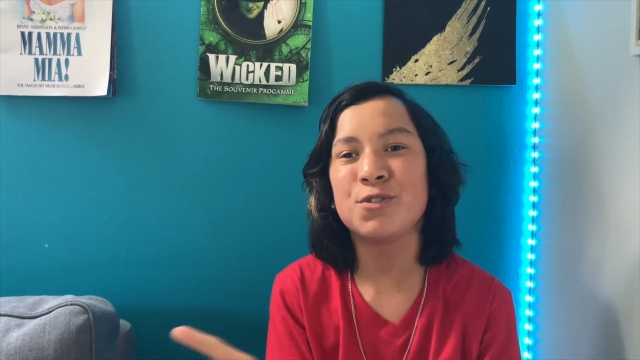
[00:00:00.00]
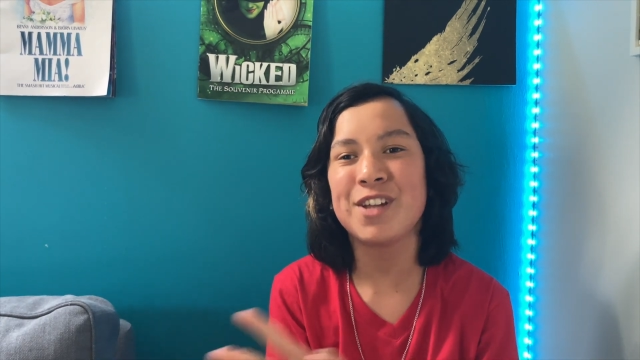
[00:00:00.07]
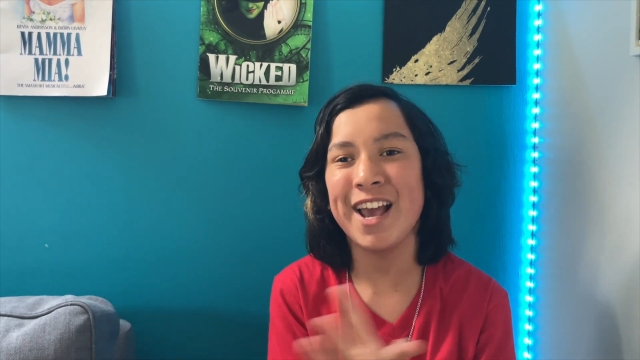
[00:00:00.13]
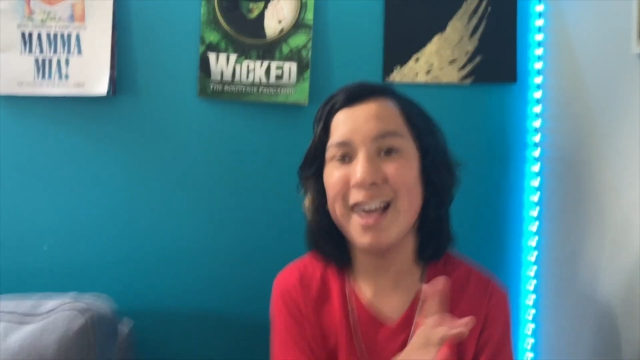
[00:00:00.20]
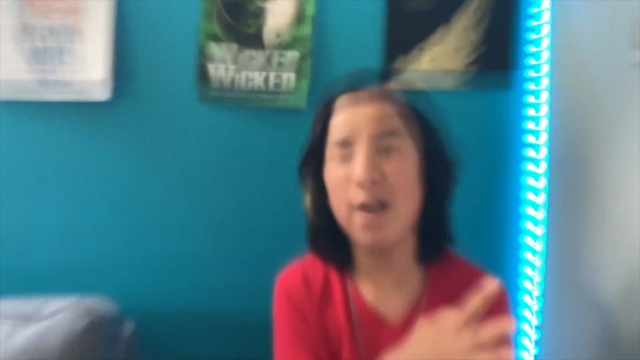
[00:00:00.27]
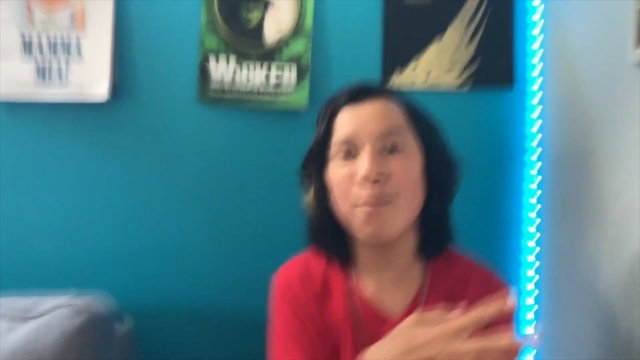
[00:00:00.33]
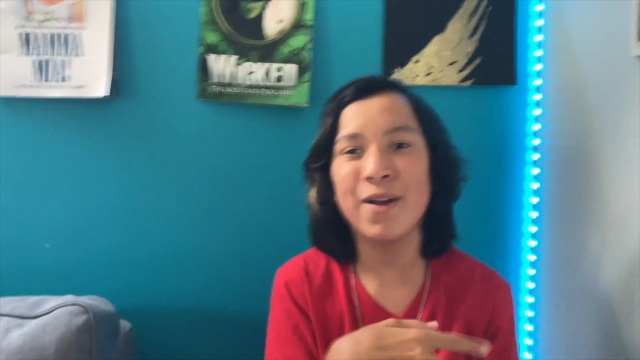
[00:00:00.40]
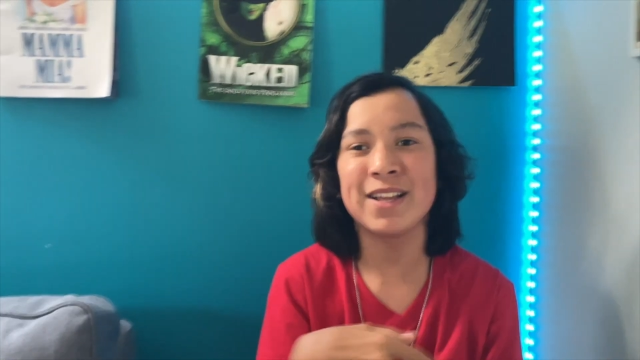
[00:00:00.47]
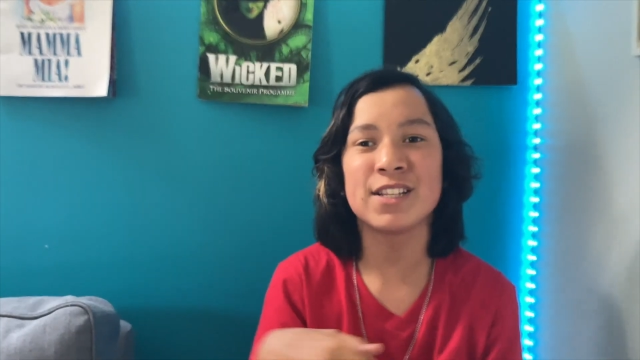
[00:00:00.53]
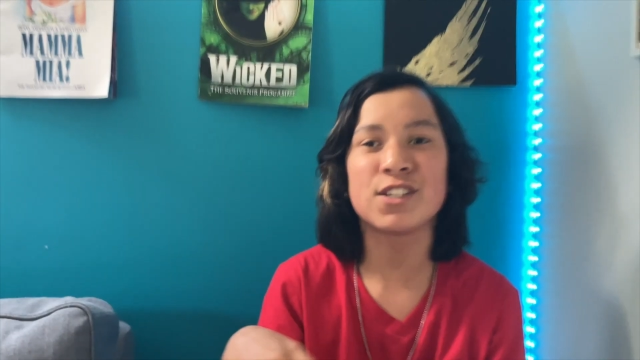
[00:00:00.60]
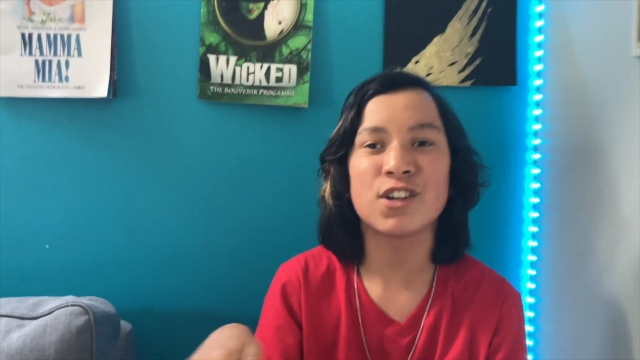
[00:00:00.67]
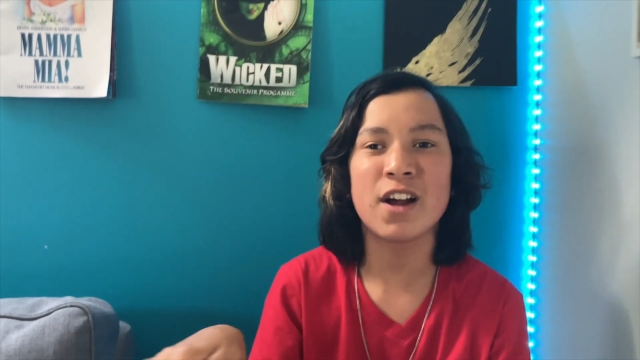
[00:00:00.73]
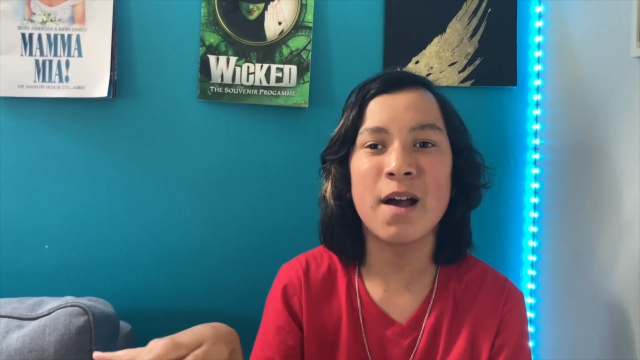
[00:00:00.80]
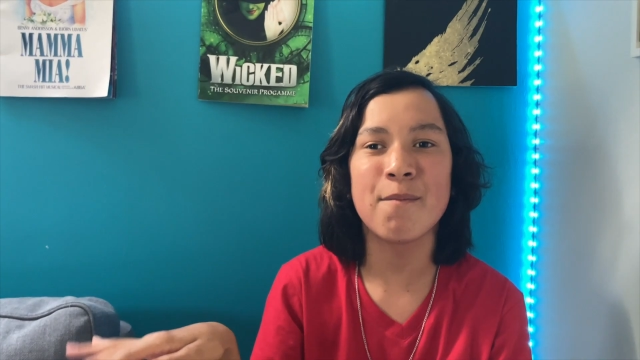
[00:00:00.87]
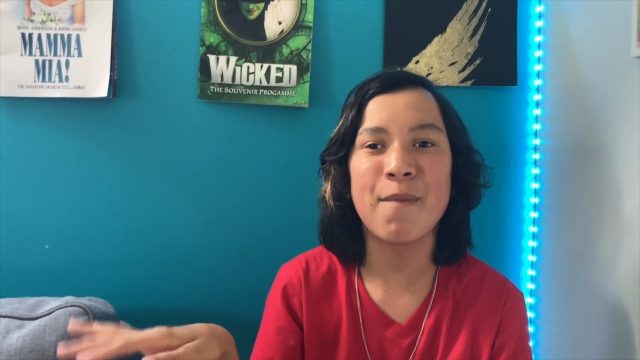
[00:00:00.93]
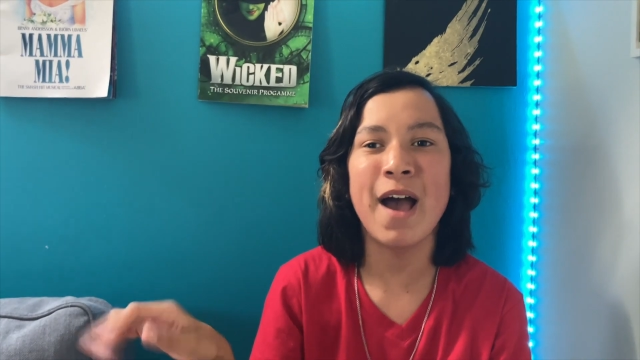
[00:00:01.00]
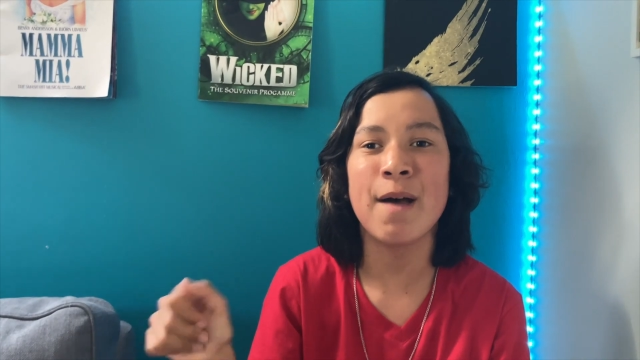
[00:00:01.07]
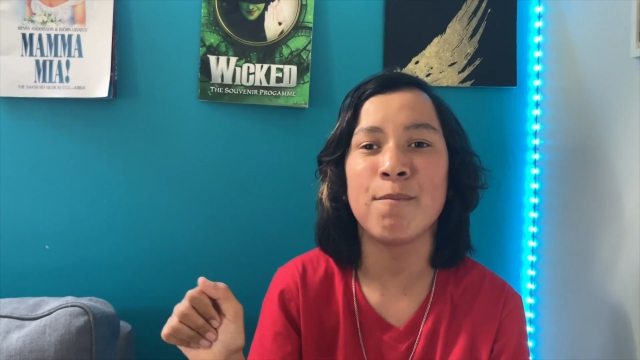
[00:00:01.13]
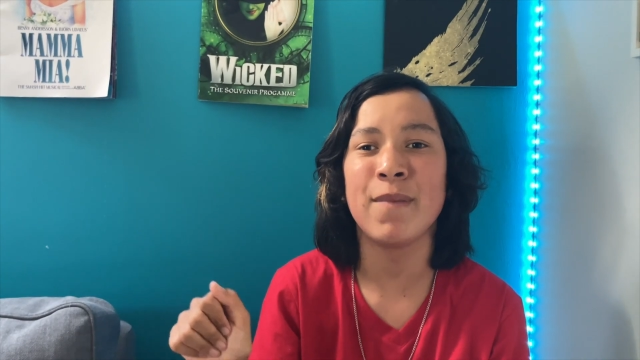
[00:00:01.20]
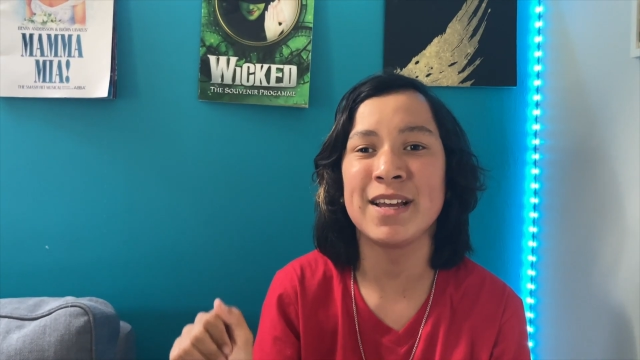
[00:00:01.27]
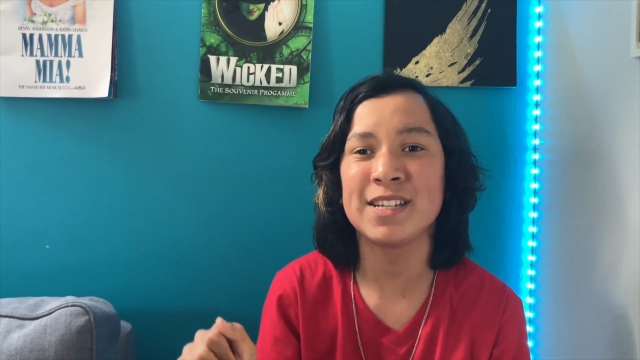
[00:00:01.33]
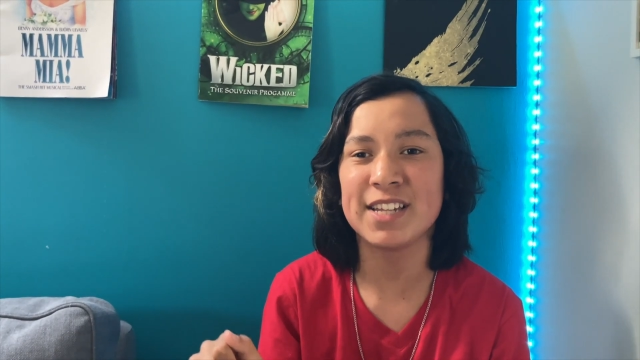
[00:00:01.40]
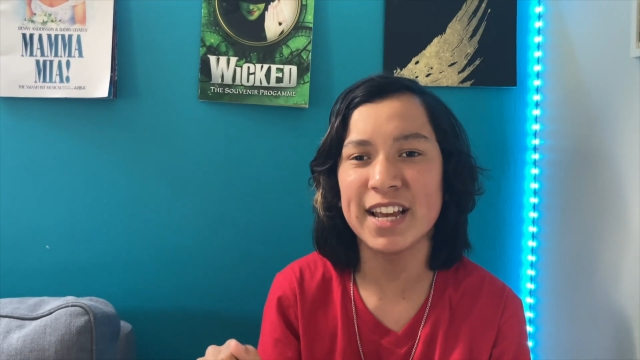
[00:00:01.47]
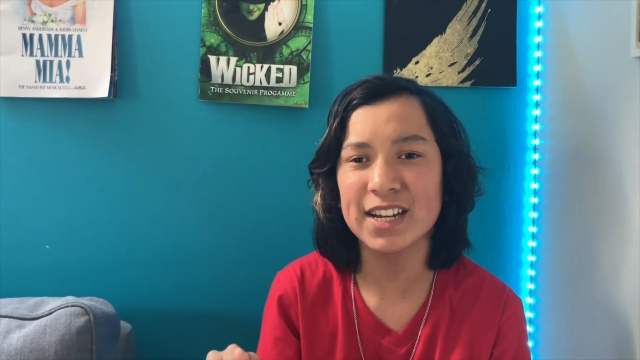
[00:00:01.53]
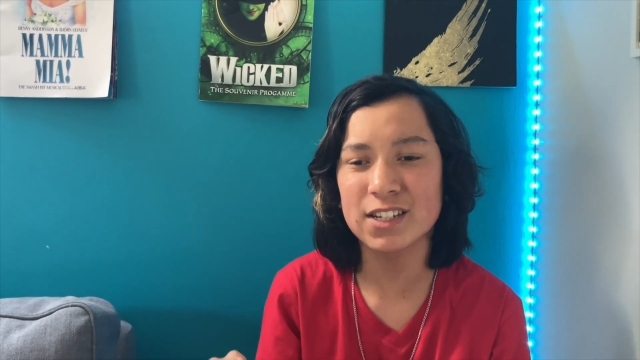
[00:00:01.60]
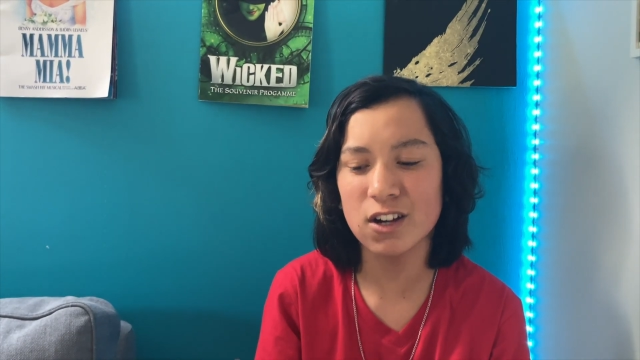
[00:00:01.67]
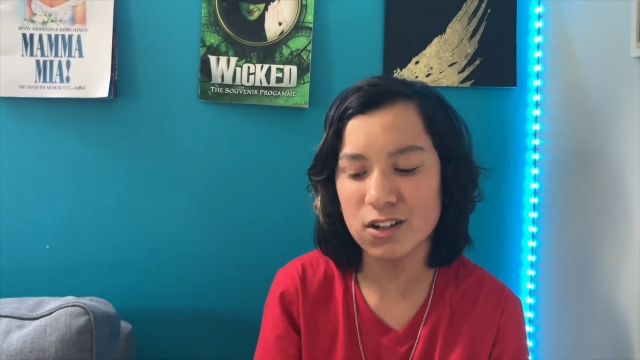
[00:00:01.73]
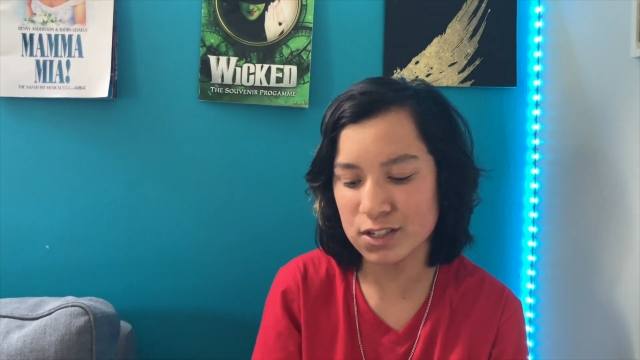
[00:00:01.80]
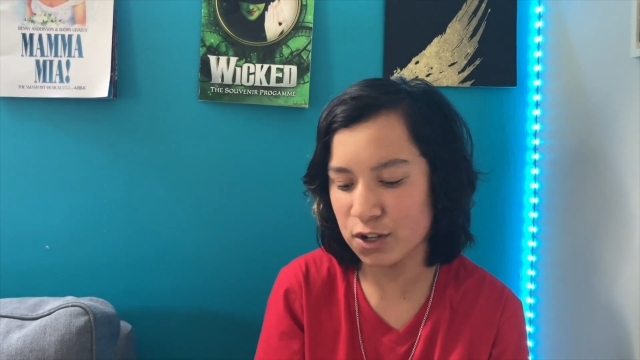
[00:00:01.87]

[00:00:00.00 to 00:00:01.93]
check out my Instagram and my TikTok.